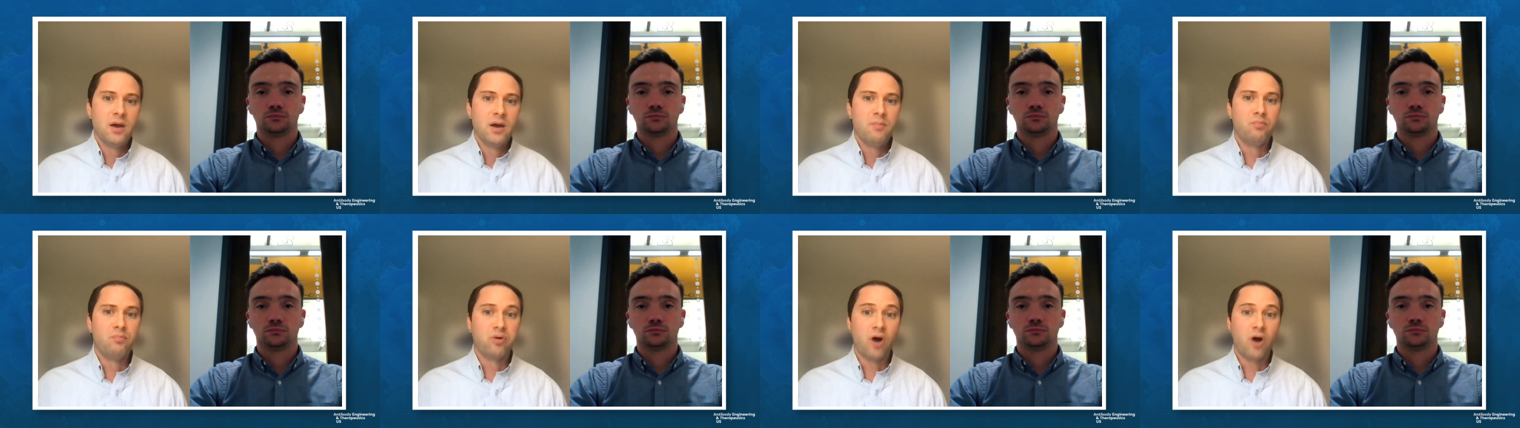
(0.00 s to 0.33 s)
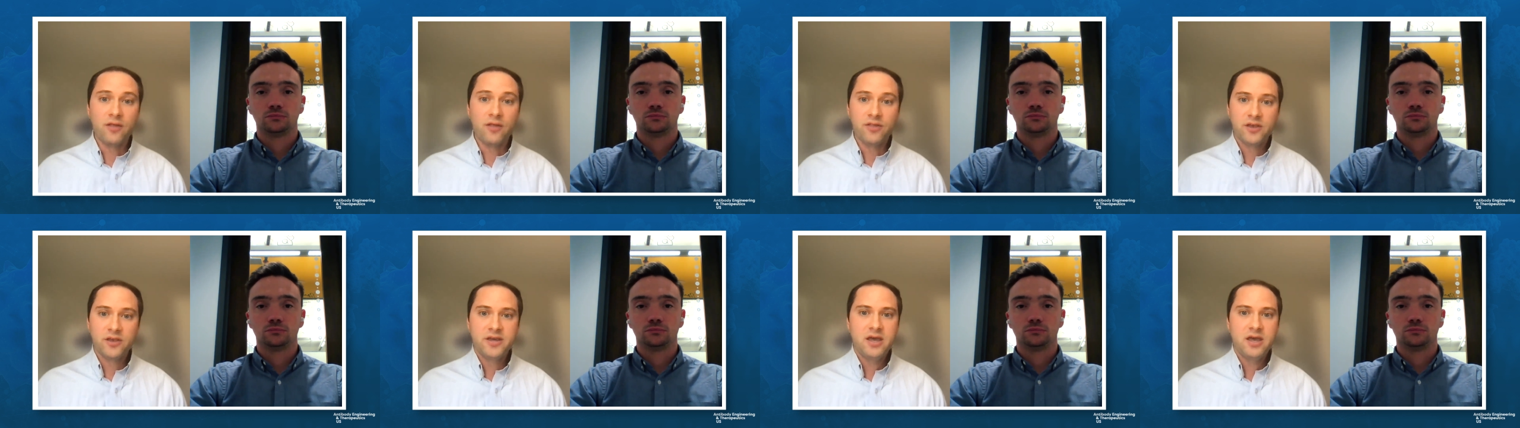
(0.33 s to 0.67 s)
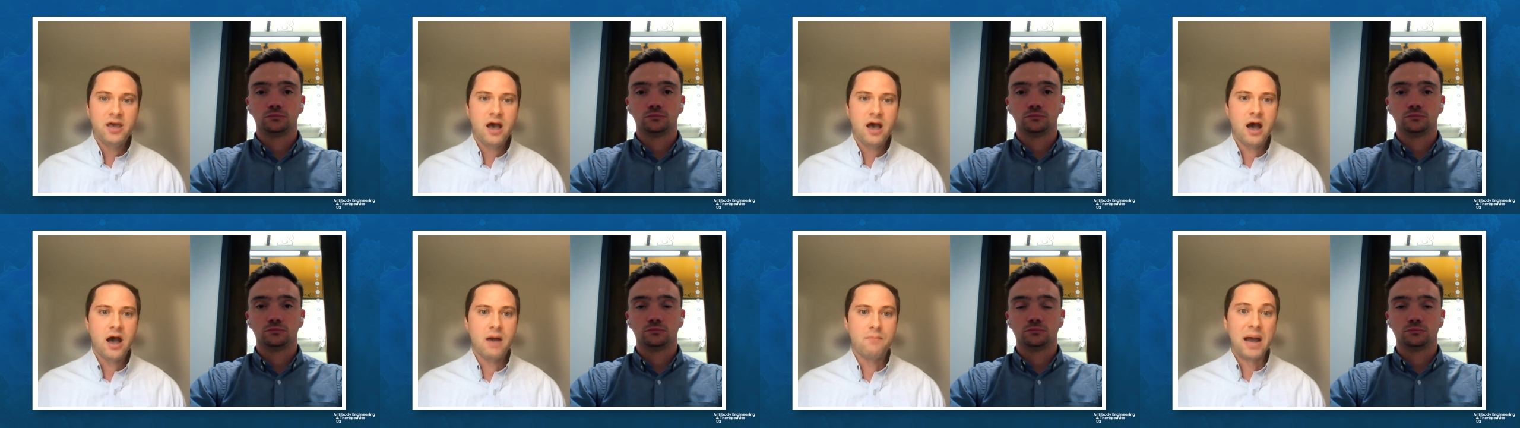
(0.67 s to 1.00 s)
Speaker 1: Broadly,
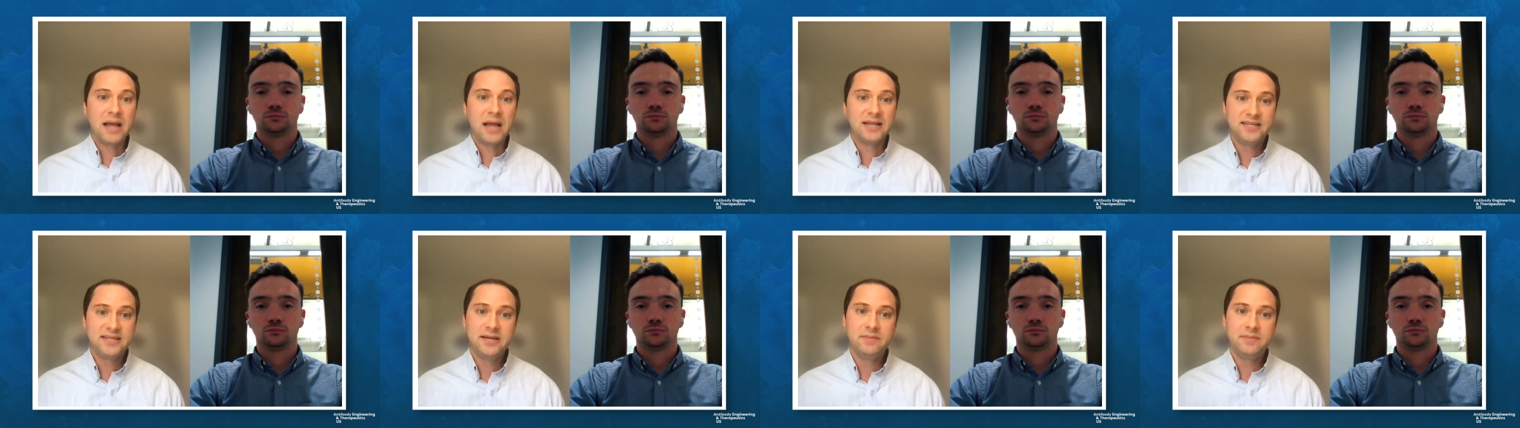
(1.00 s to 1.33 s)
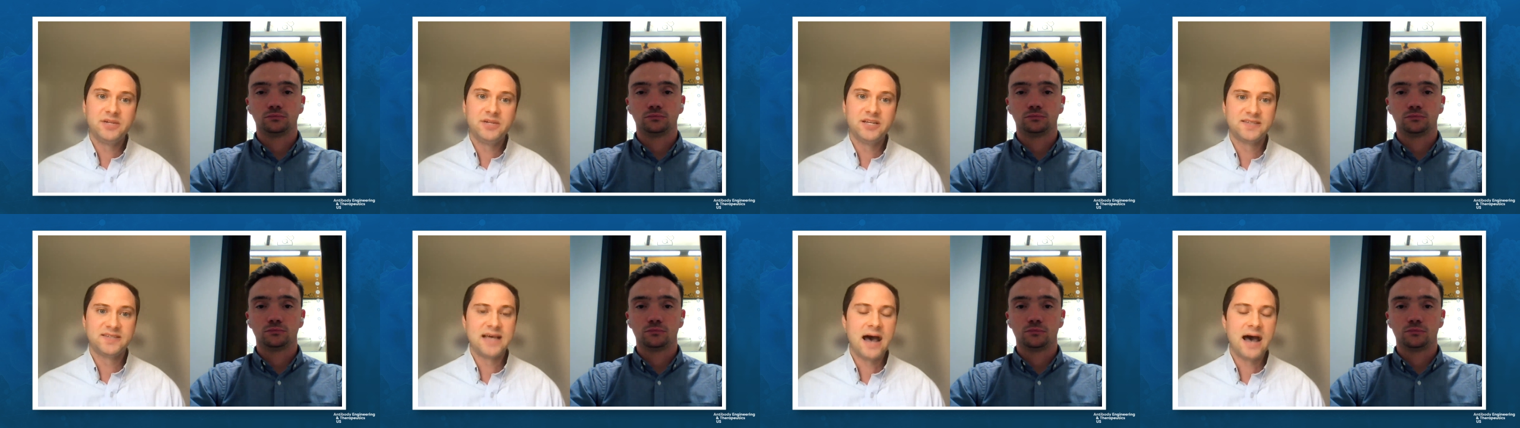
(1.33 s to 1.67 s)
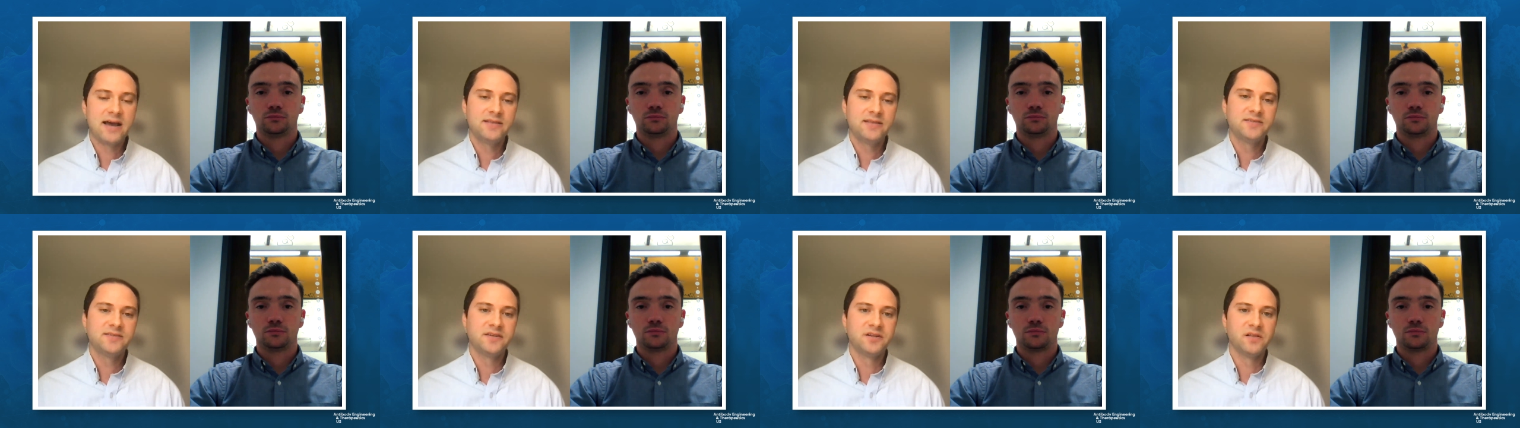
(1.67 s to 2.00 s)
uh, my team
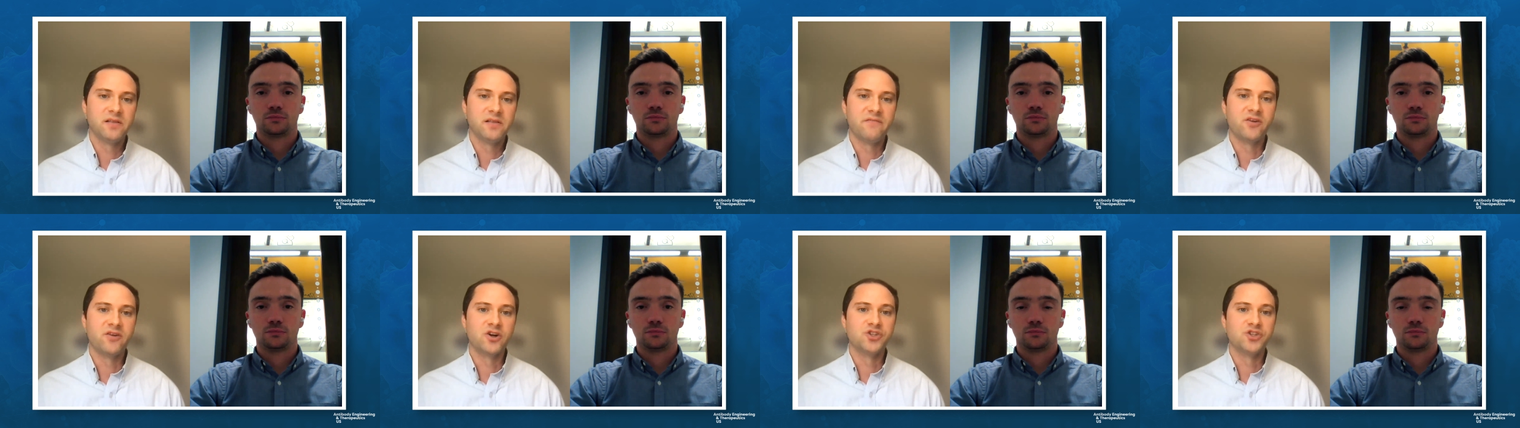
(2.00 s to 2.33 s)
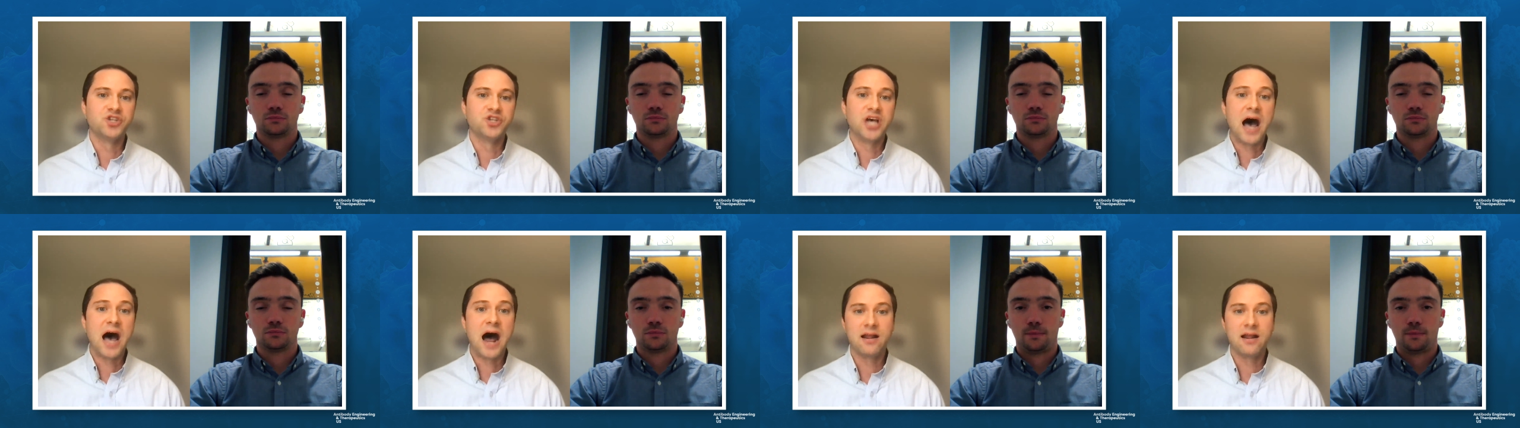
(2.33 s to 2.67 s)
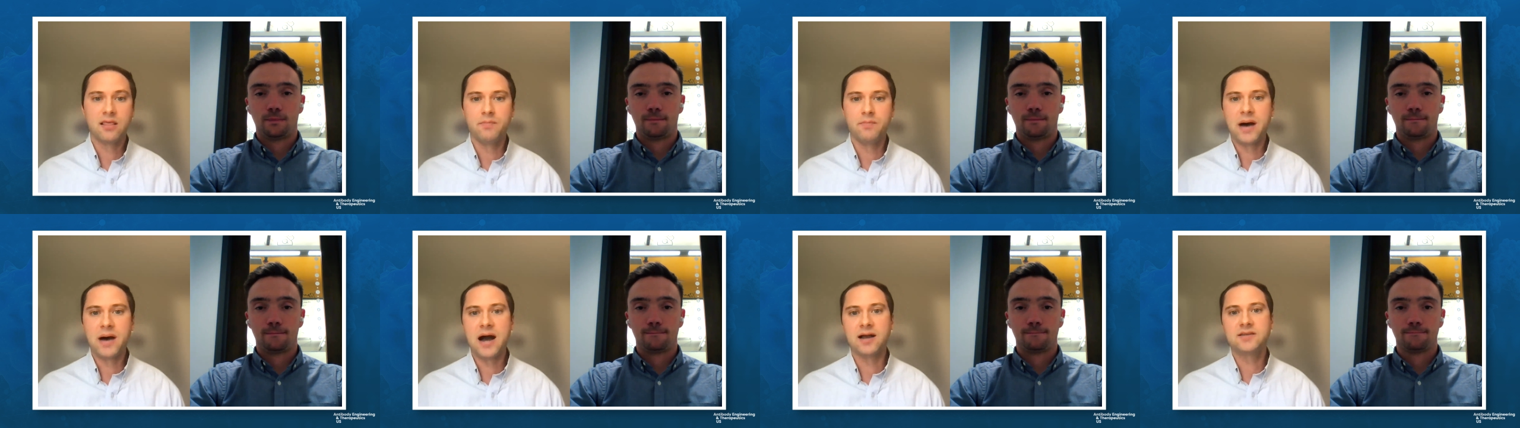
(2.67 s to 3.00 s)
designs and delivers out of
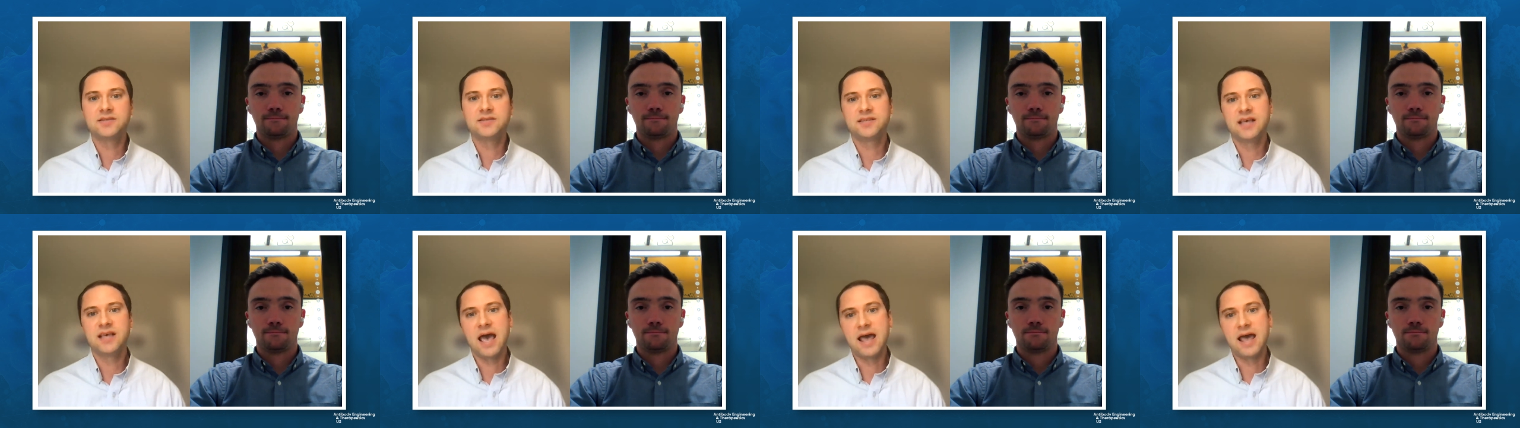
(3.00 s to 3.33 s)
the box